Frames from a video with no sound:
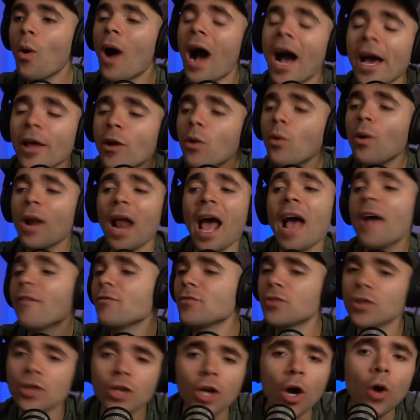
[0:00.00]
I don't have
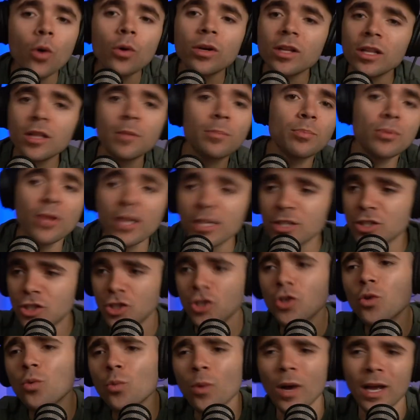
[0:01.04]
to go to the place
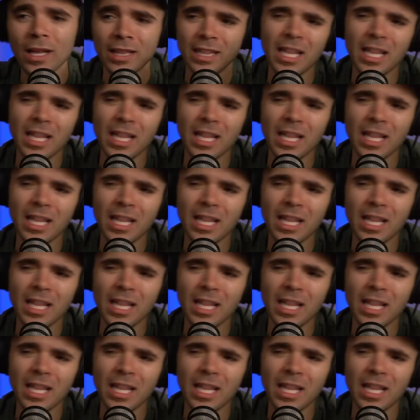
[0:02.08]
you went.